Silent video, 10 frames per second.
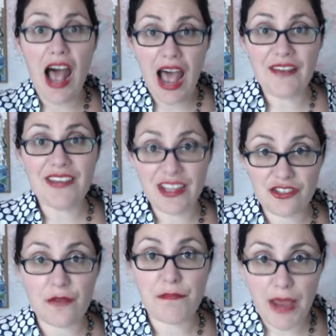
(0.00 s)
I've
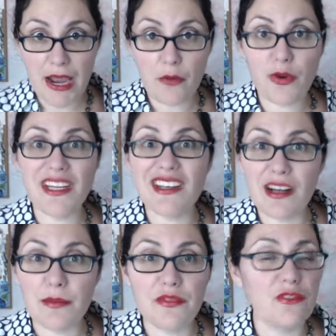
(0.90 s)
got your back when it
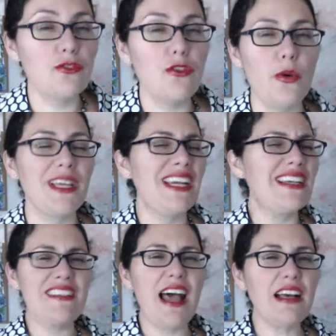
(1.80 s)
comes to knowing
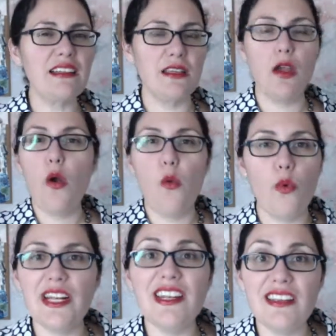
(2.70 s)
exactly
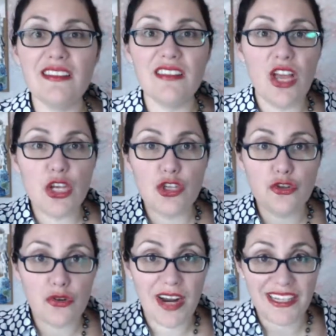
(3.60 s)
what it is
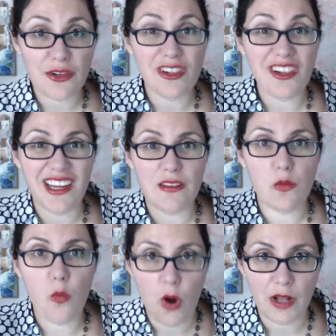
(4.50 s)
your ideal
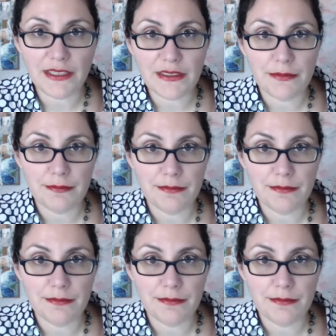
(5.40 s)
clients want,